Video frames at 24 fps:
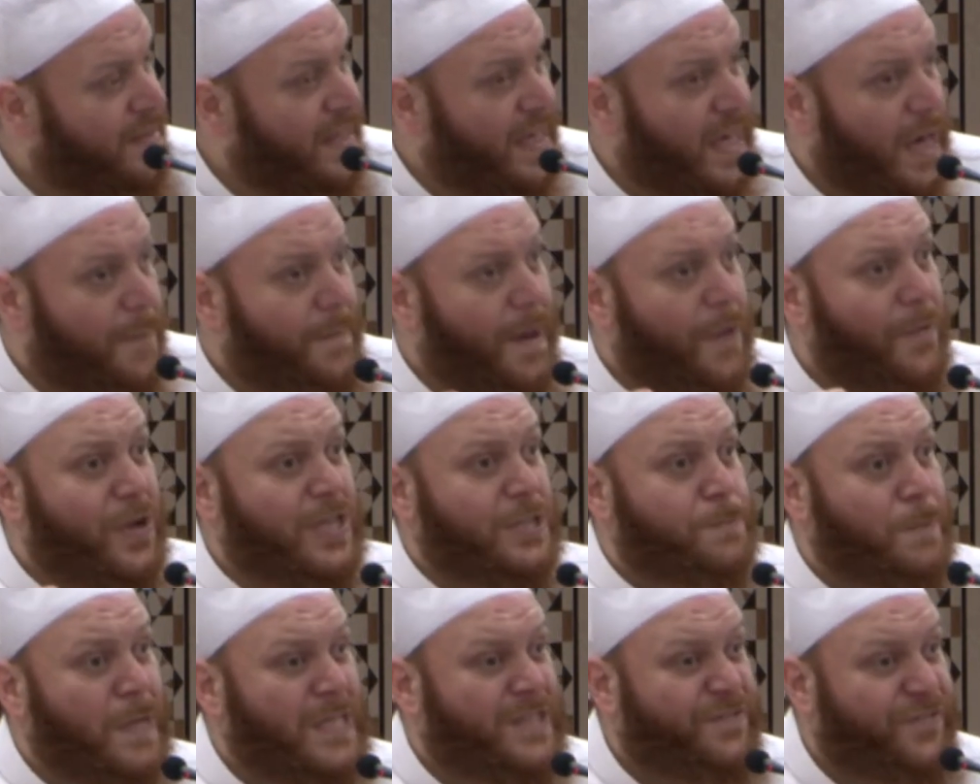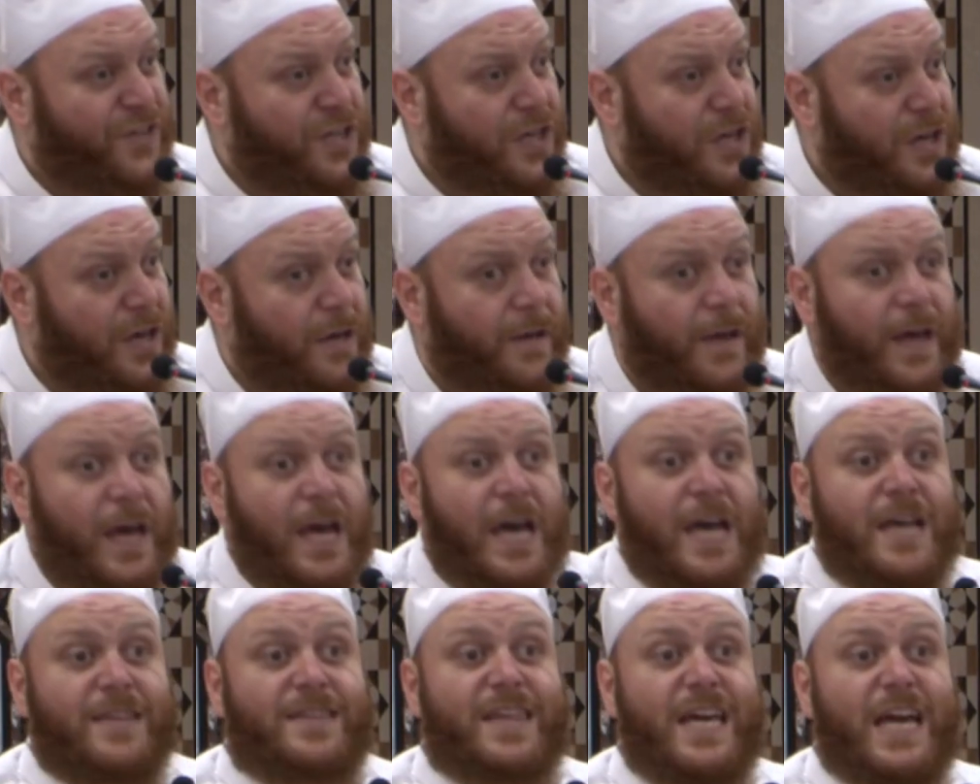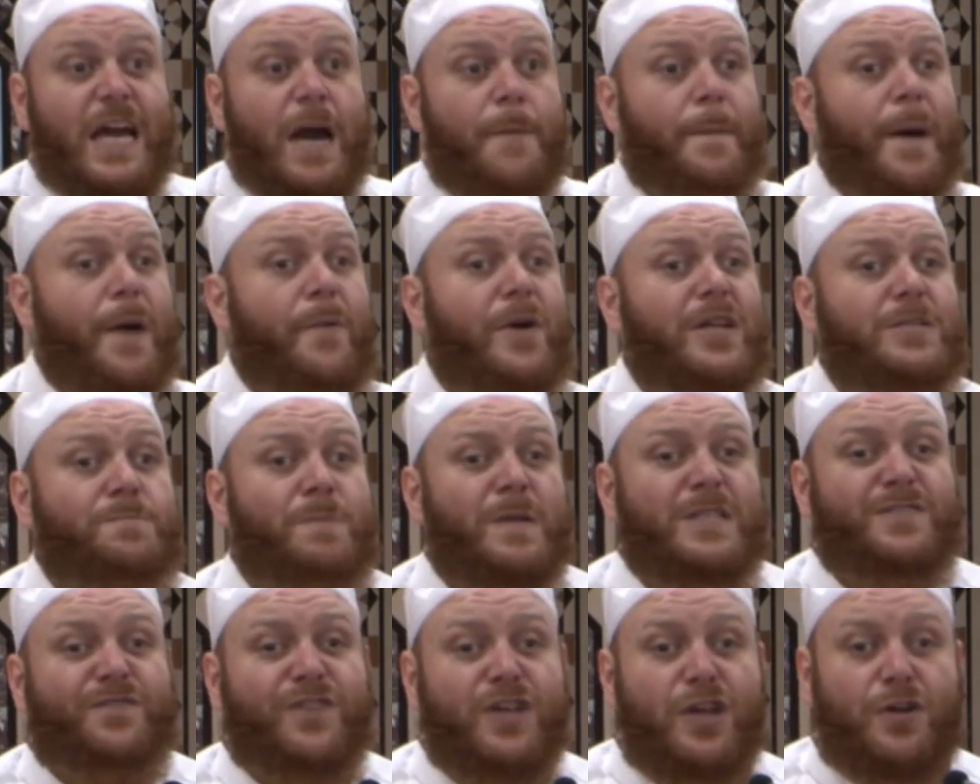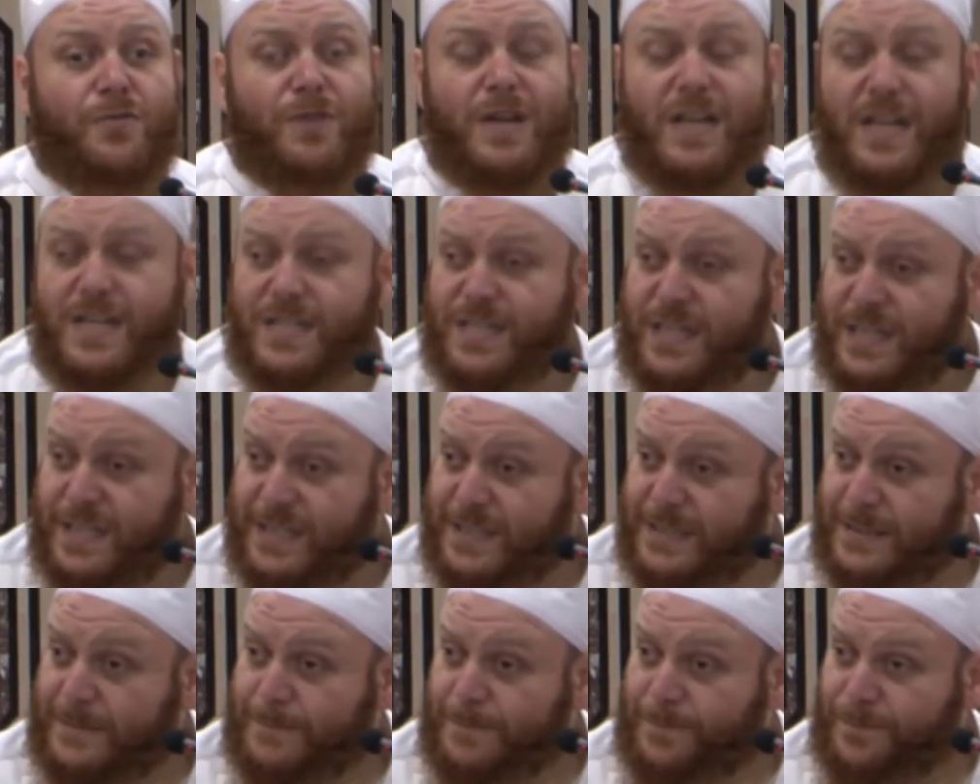Think about what's best for you. Think about what's best for your religion.